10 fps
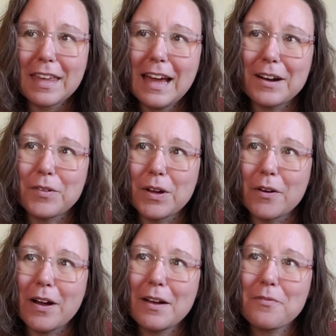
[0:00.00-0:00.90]
I don't
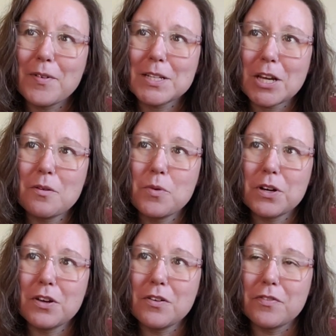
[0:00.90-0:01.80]
know. I wish I
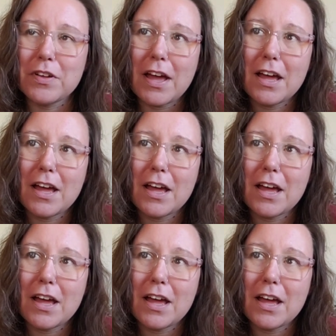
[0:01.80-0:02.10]
would have